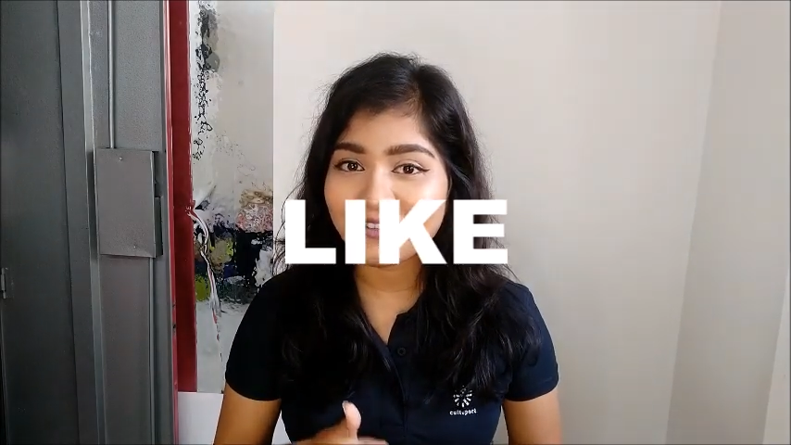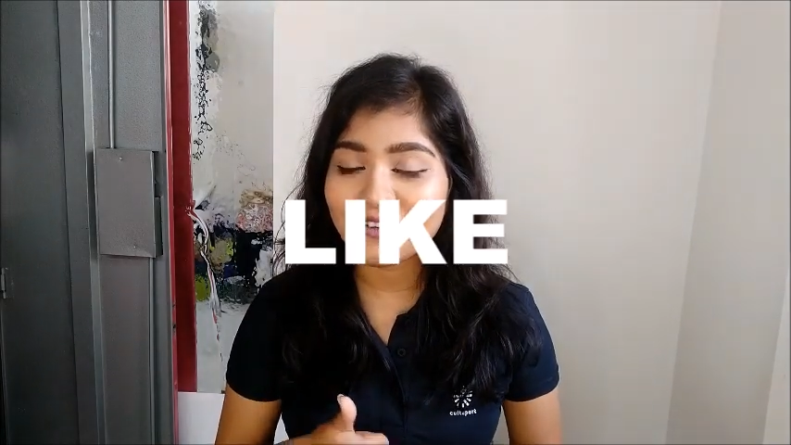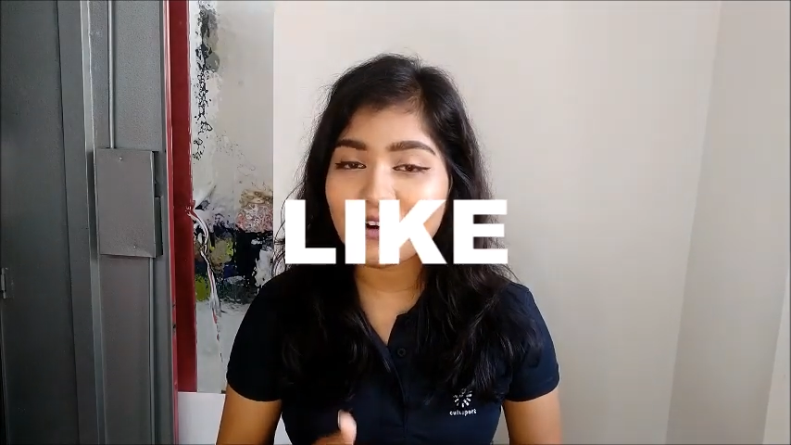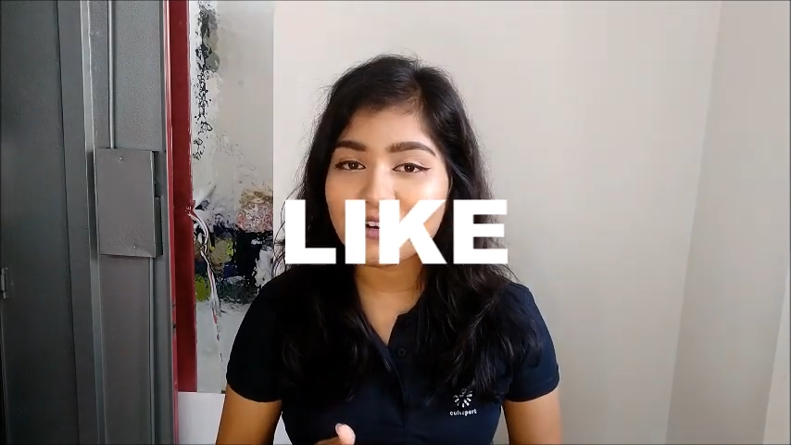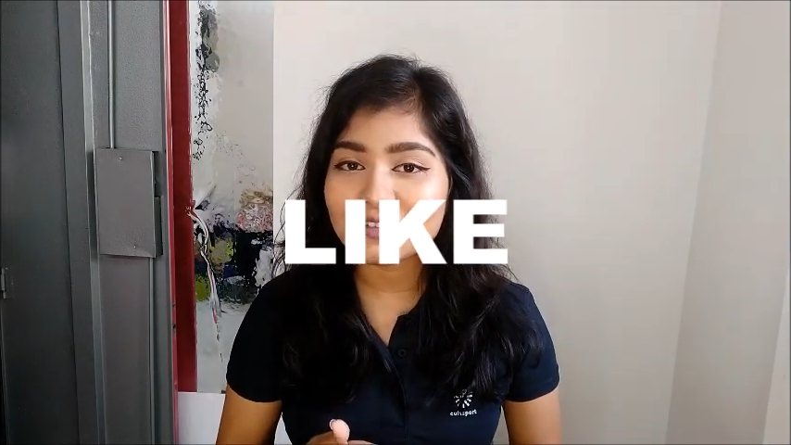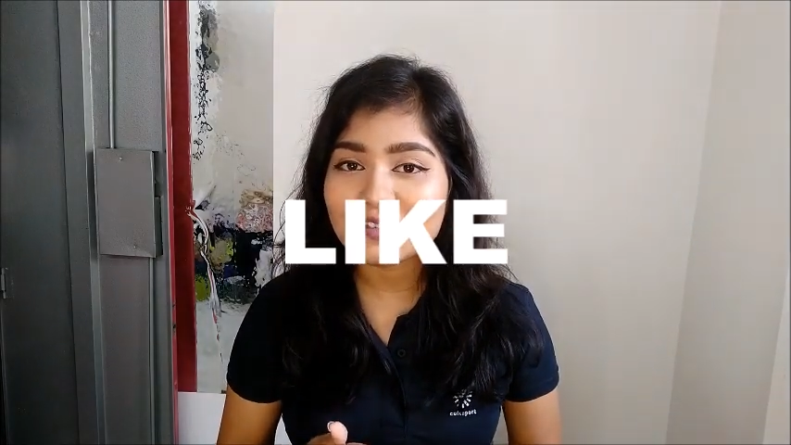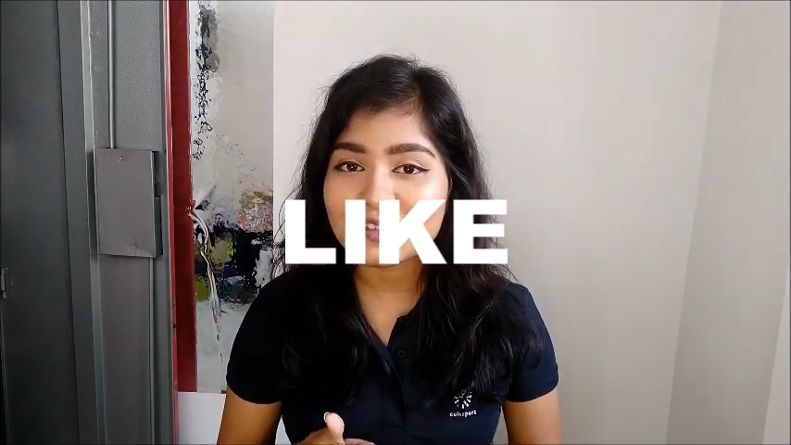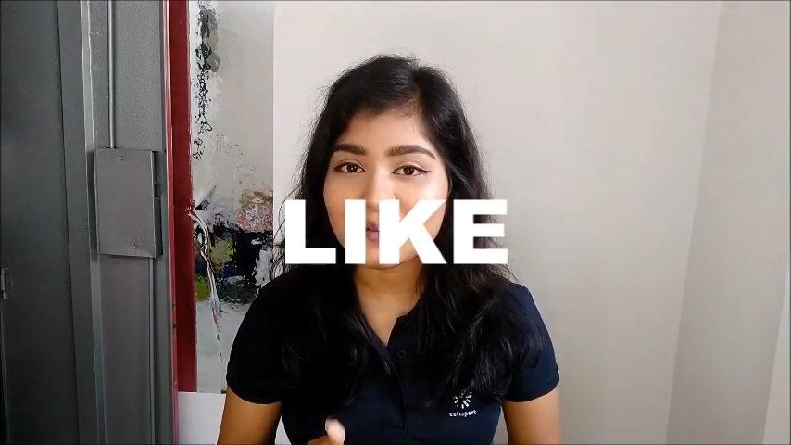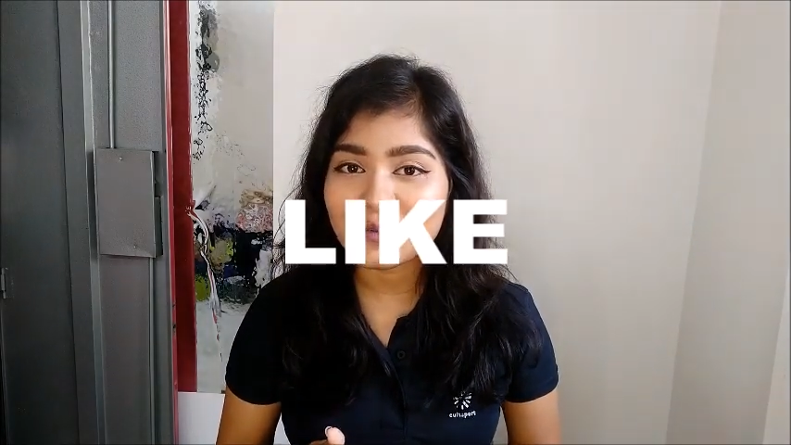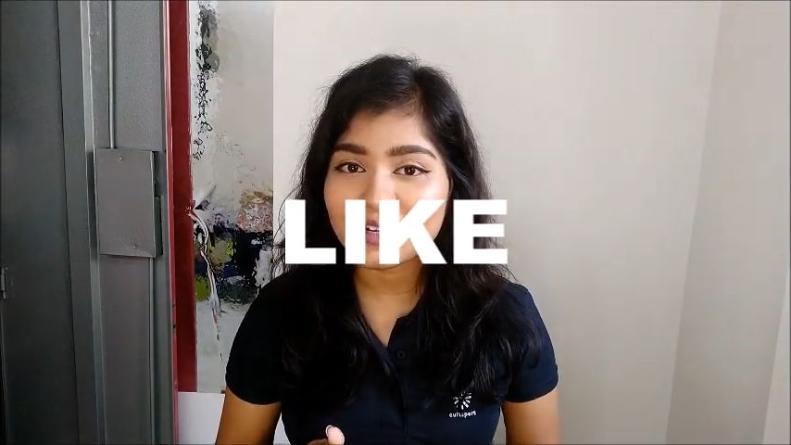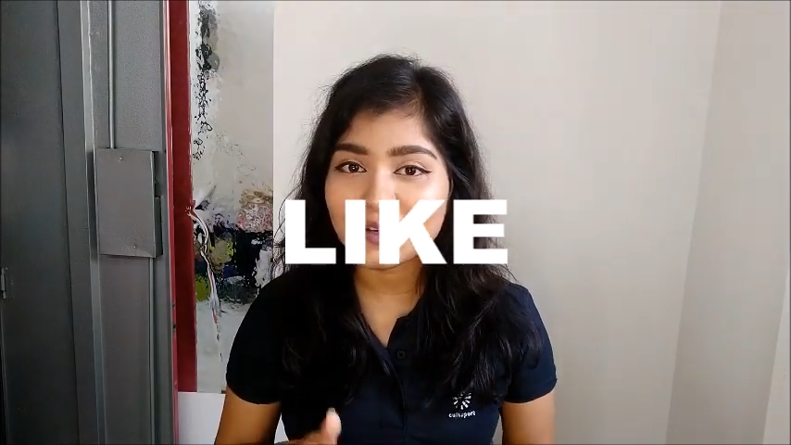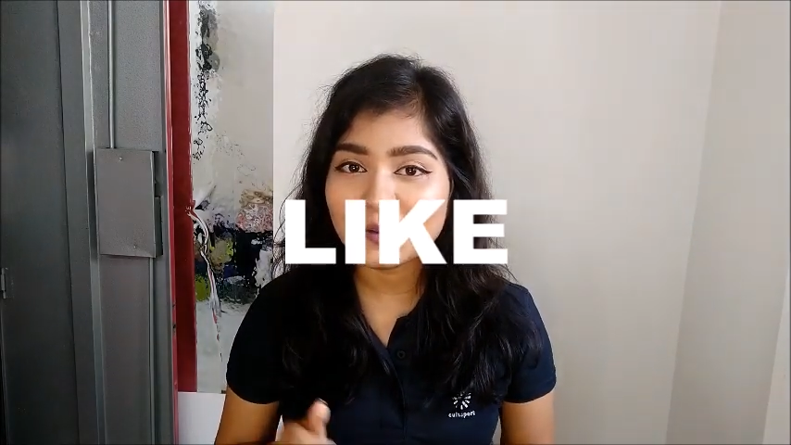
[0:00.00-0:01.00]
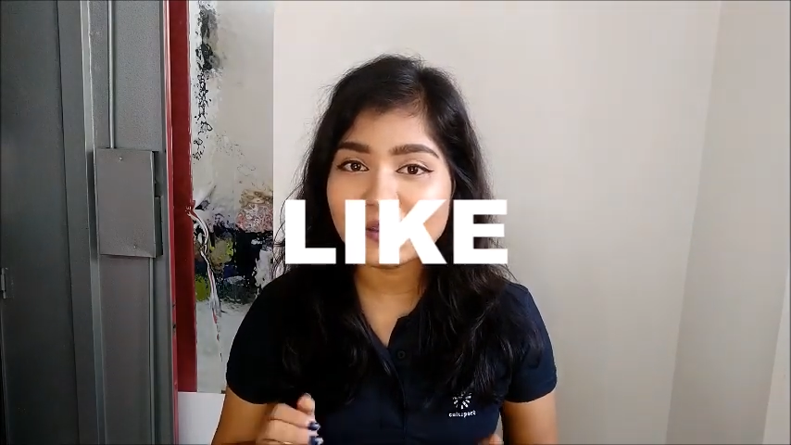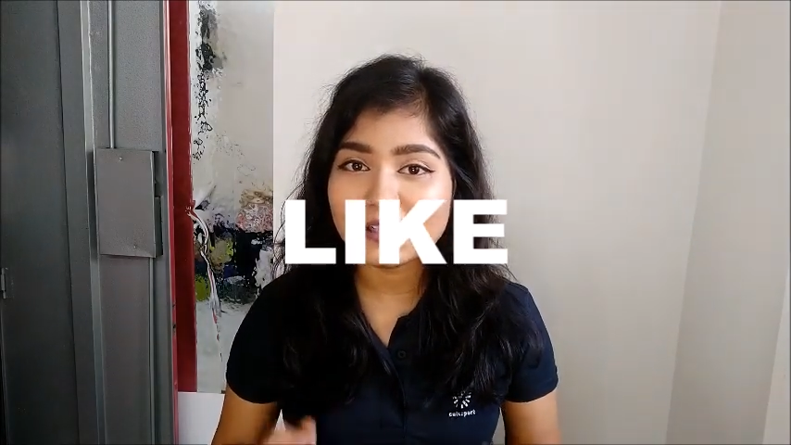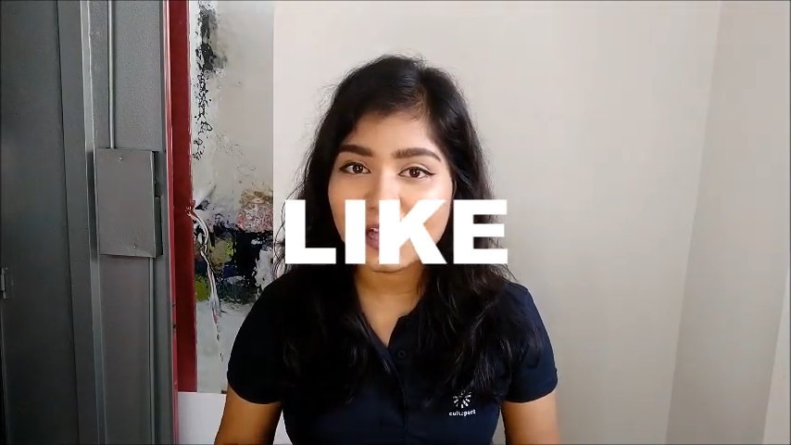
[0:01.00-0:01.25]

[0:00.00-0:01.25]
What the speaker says: if you're also somebody who